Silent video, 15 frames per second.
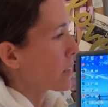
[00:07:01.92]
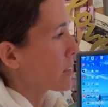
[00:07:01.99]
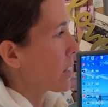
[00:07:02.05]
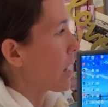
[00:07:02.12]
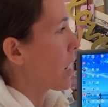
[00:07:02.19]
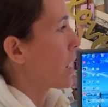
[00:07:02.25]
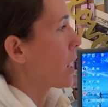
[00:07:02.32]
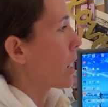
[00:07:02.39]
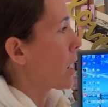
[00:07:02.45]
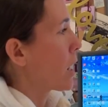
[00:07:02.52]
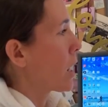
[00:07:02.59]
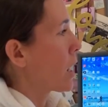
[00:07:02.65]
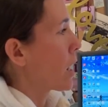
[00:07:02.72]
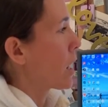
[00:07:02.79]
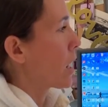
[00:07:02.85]
to that.
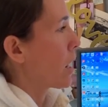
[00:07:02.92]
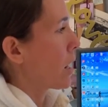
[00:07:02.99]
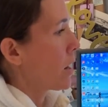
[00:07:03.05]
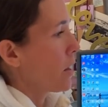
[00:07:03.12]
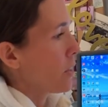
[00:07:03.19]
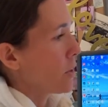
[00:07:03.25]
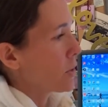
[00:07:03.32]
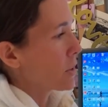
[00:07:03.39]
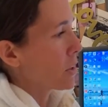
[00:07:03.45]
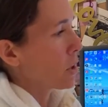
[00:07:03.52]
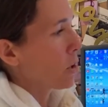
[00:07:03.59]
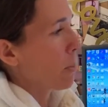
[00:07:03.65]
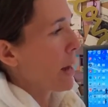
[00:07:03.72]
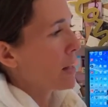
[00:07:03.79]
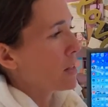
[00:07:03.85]
There's a little
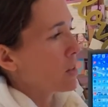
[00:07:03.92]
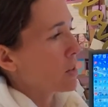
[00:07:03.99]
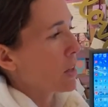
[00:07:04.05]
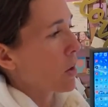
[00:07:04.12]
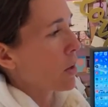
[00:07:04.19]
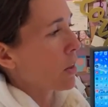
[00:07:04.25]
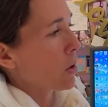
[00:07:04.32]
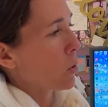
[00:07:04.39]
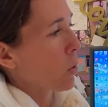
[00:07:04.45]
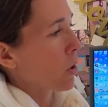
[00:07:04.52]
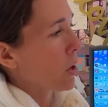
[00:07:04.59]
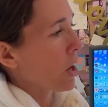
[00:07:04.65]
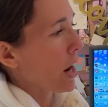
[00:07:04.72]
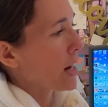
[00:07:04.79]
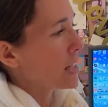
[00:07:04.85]
pencil down in the
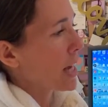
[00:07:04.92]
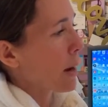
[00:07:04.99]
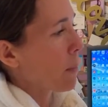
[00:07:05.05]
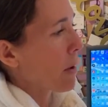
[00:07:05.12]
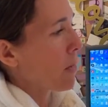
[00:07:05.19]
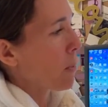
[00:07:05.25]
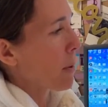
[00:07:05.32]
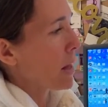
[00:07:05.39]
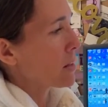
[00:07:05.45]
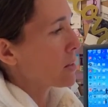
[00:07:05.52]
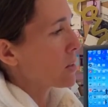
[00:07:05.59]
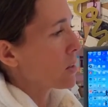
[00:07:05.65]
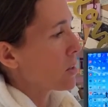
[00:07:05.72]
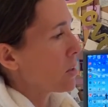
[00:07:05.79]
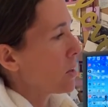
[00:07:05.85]
corner. I tap on the
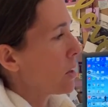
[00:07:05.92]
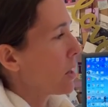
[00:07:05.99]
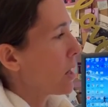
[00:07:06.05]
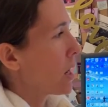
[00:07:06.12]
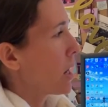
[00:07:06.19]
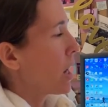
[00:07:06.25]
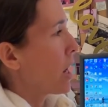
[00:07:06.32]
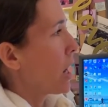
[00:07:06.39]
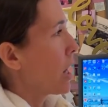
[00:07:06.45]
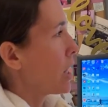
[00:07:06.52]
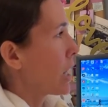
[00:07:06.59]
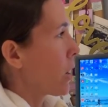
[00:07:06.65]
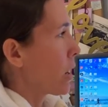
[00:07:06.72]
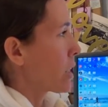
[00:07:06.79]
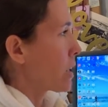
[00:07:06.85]
pencil and
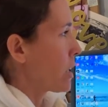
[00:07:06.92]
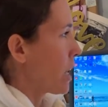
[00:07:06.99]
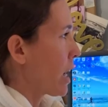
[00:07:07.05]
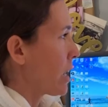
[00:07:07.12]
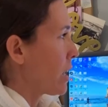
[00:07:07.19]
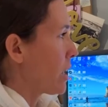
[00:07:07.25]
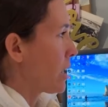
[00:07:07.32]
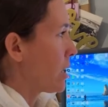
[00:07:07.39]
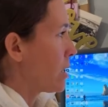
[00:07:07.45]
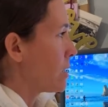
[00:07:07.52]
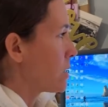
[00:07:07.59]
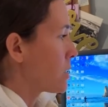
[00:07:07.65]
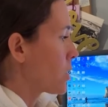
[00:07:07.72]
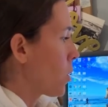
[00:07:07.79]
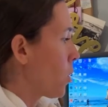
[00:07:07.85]
now I can edit it.
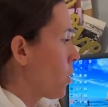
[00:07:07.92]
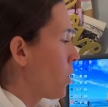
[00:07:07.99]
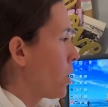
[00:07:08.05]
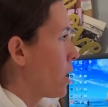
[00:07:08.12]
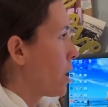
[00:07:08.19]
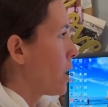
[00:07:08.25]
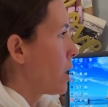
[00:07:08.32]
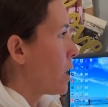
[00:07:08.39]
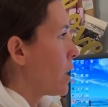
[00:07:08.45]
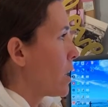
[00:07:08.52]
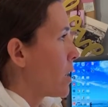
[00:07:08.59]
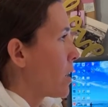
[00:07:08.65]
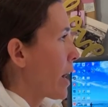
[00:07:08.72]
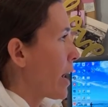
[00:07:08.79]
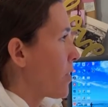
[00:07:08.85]
So
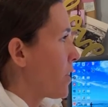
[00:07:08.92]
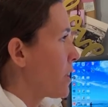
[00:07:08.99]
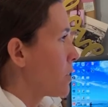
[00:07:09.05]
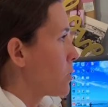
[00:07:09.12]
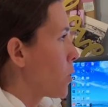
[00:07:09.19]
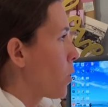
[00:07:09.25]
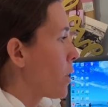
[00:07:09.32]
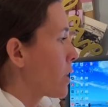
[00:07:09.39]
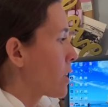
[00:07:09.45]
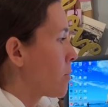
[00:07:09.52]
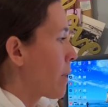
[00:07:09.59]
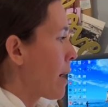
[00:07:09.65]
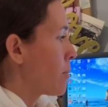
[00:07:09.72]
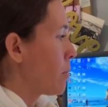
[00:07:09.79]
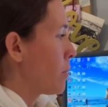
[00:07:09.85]
I think Laura can
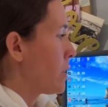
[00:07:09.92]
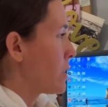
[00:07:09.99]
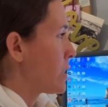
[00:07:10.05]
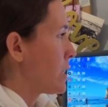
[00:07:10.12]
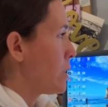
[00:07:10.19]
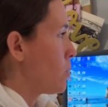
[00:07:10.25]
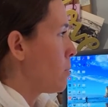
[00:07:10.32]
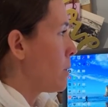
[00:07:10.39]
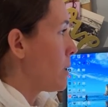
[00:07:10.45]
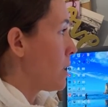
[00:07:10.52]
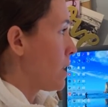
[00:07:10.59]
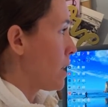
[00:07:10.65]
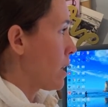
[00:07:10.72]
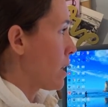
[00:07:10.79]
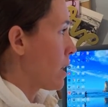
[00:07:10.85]
probably see
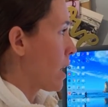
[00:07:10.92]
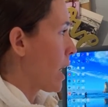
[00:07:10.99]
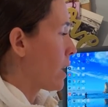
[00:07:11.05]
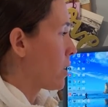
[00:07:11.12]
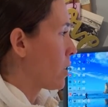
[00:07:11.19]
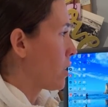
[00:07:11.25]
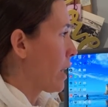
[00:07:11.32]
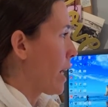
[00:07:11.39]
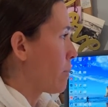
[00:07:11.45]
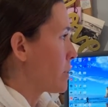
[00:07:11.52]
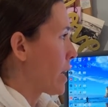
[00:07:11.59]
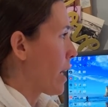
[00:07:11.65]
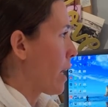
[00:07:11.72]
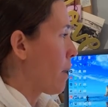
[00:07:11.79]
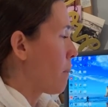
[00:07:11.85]
me on her
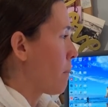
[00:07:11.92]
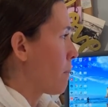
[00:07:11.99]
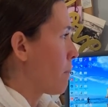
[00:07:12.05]
laptop.